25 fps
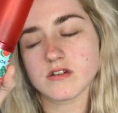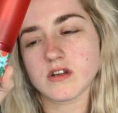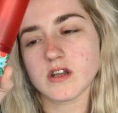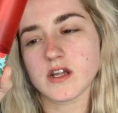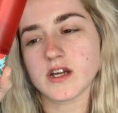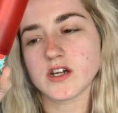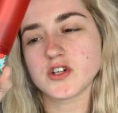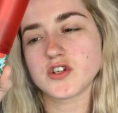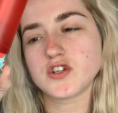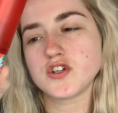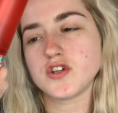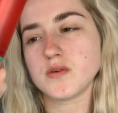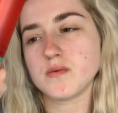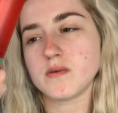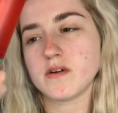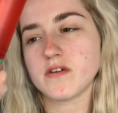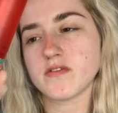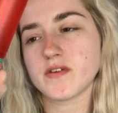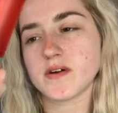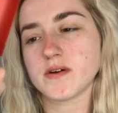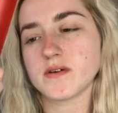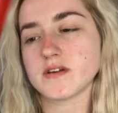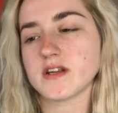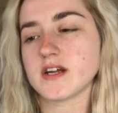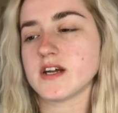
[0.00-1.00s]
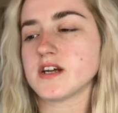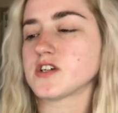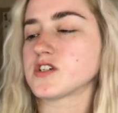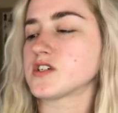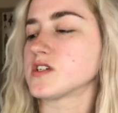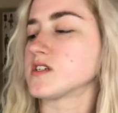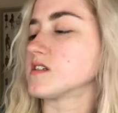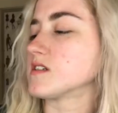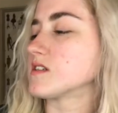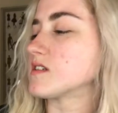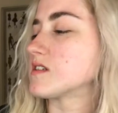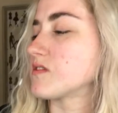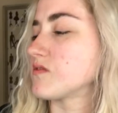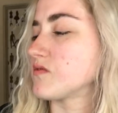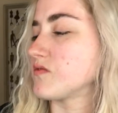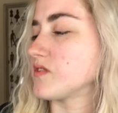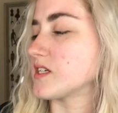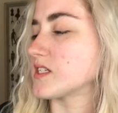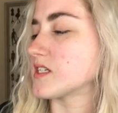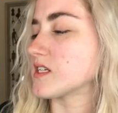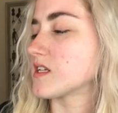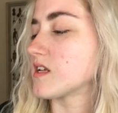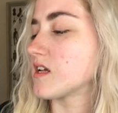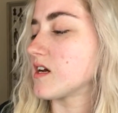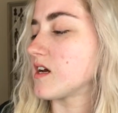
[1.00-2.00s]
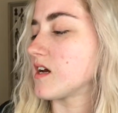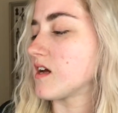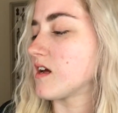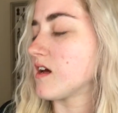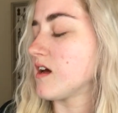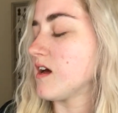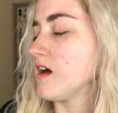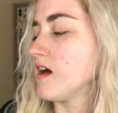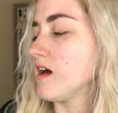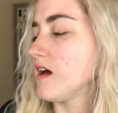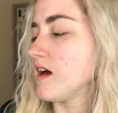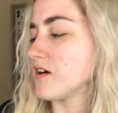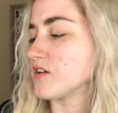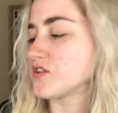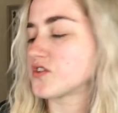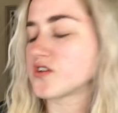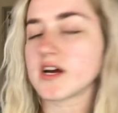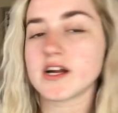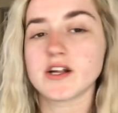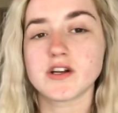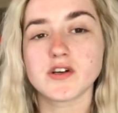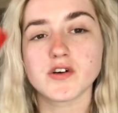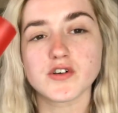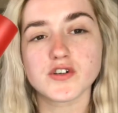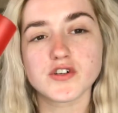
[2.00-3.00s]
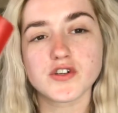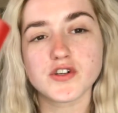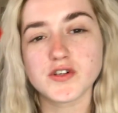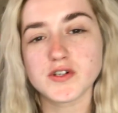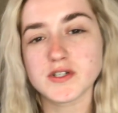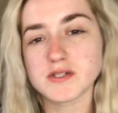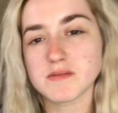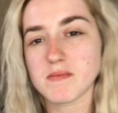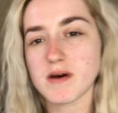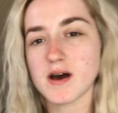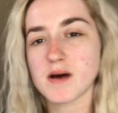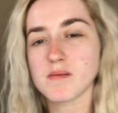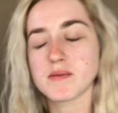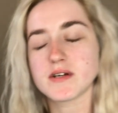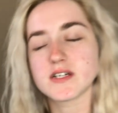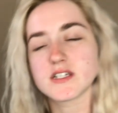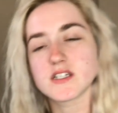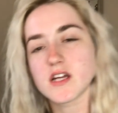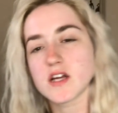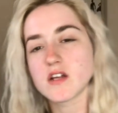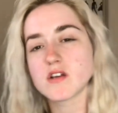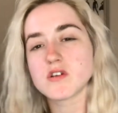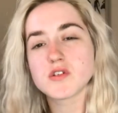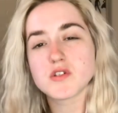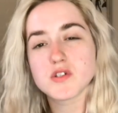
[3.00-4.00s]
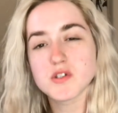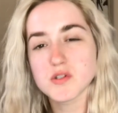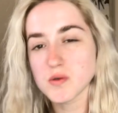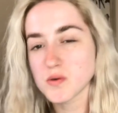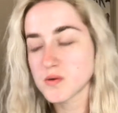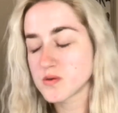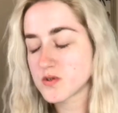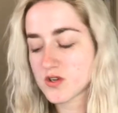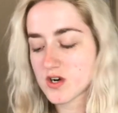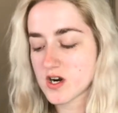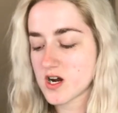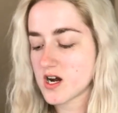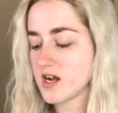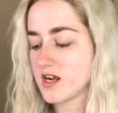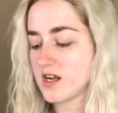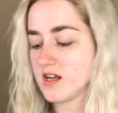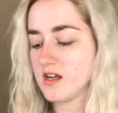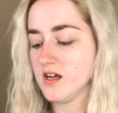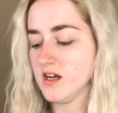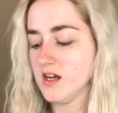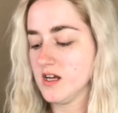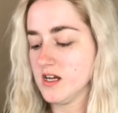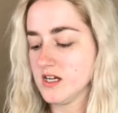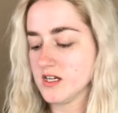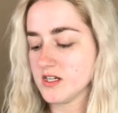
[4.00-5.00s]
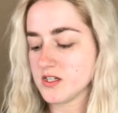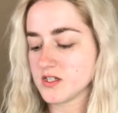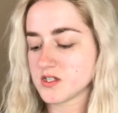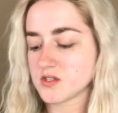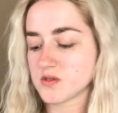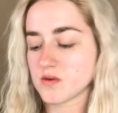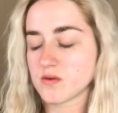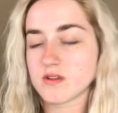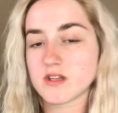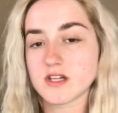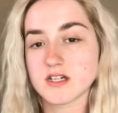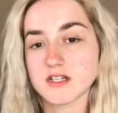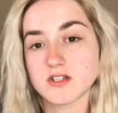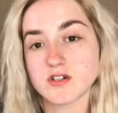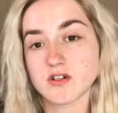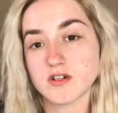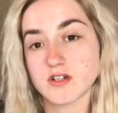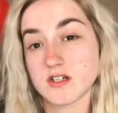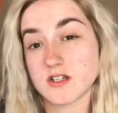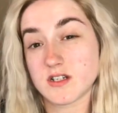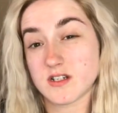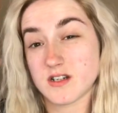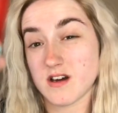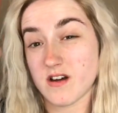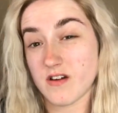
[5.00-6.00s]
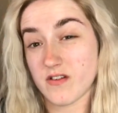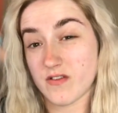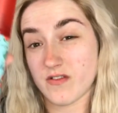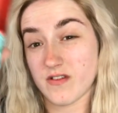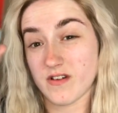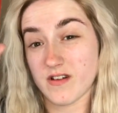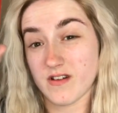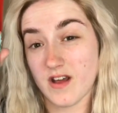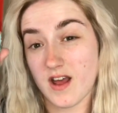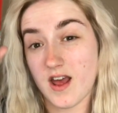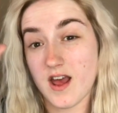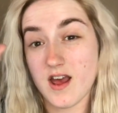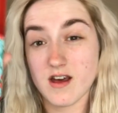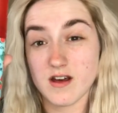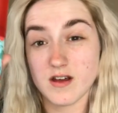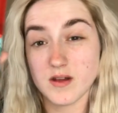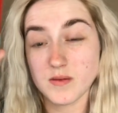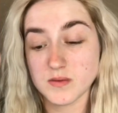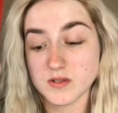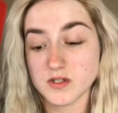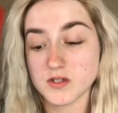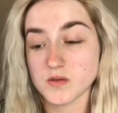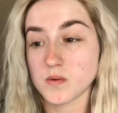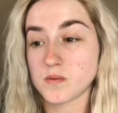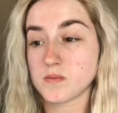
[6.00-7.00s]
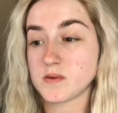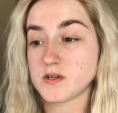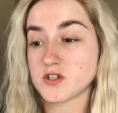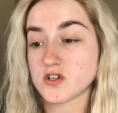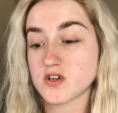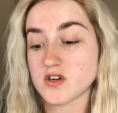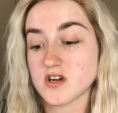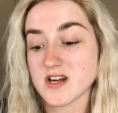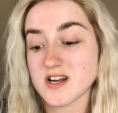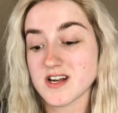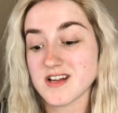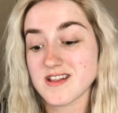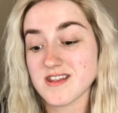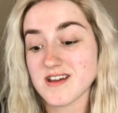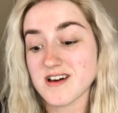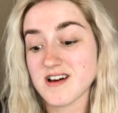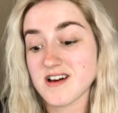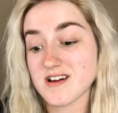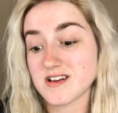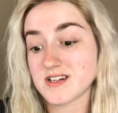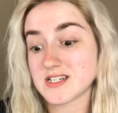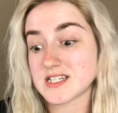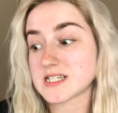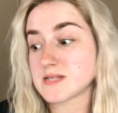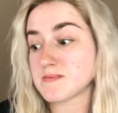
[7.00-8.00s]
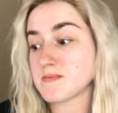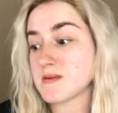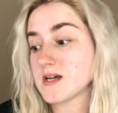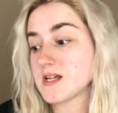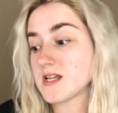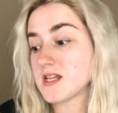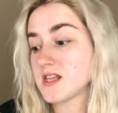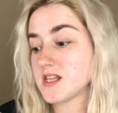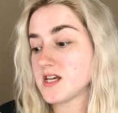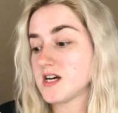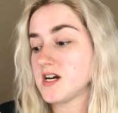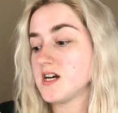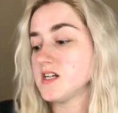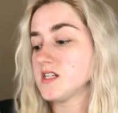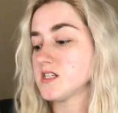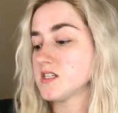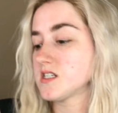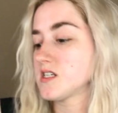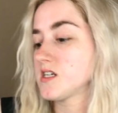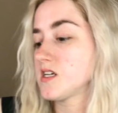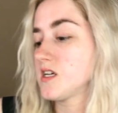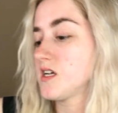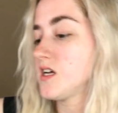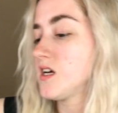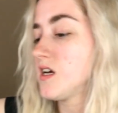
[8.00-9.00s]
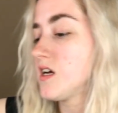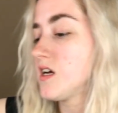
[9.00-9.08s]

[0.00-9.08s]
like Dewy foundations recently. I try not to use matte, my skin's so dry, so this sort of stuff helps. So we'll be trying that and smelling that.